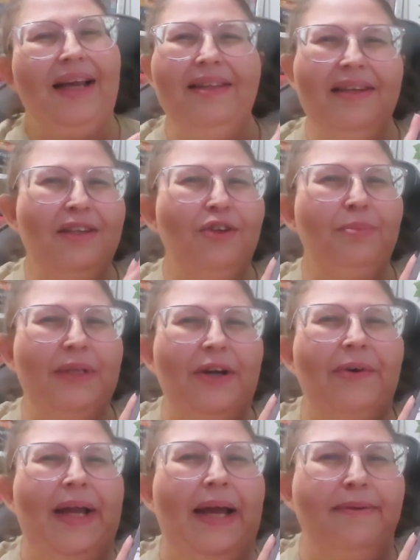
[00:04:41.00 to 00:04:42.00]
I think it'll be
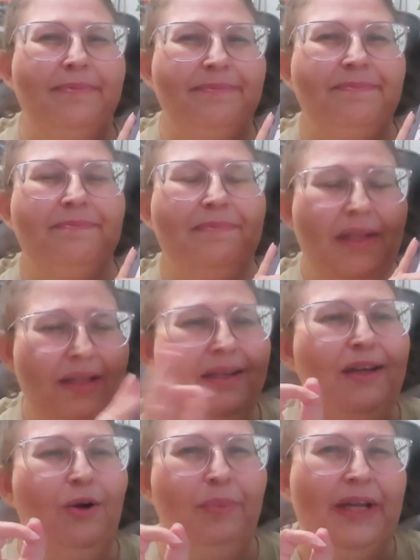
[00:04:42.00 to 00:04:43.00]
okay. I
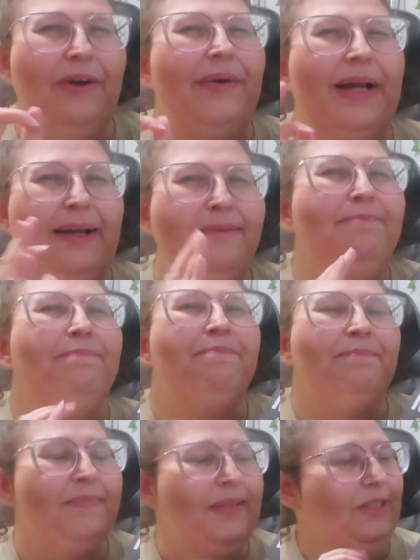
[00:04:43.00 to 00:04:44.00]
think it'll be okay.
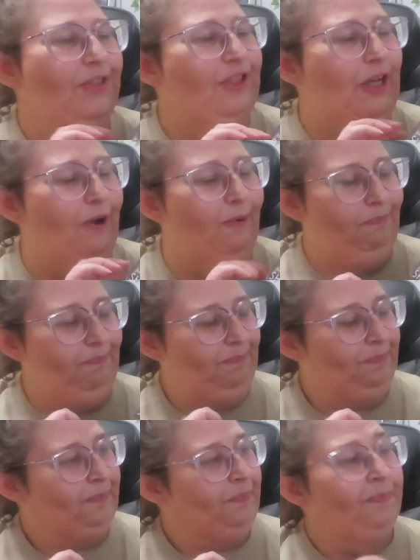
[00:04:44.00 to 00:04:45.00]
So,
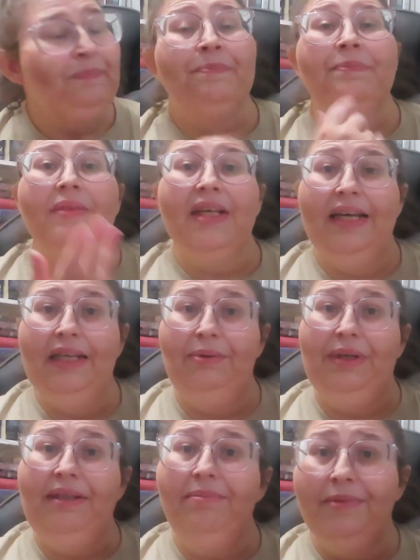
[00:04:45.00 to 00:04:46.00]

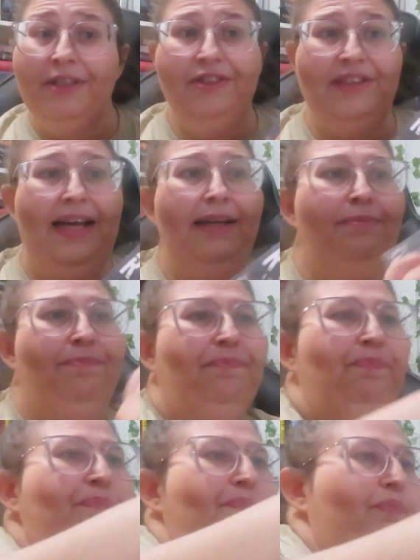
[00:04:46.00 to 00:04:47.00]
anyway, there's that.
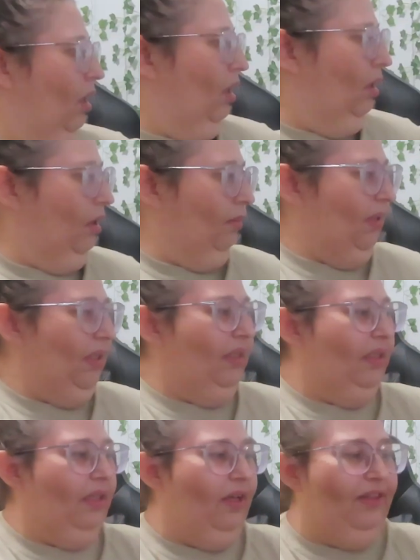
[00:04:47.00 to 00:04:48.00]

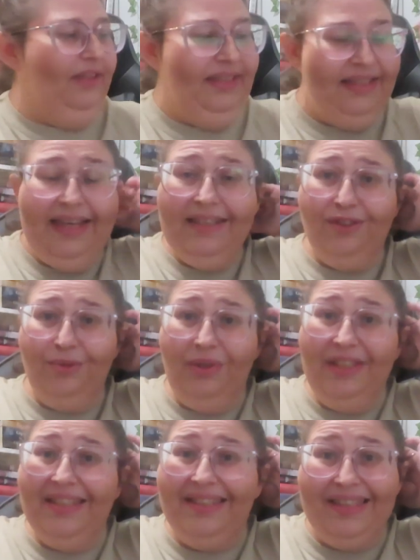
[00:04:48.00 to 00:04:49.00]
The next
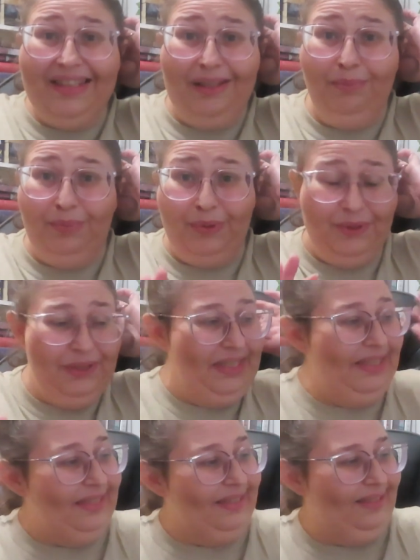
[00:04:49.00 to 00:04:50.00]
one is the
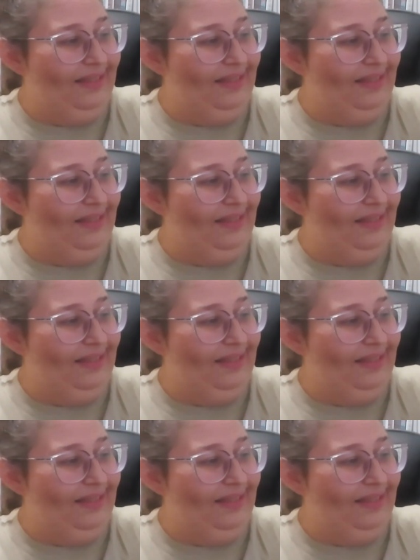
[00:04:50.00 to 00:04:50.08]
complete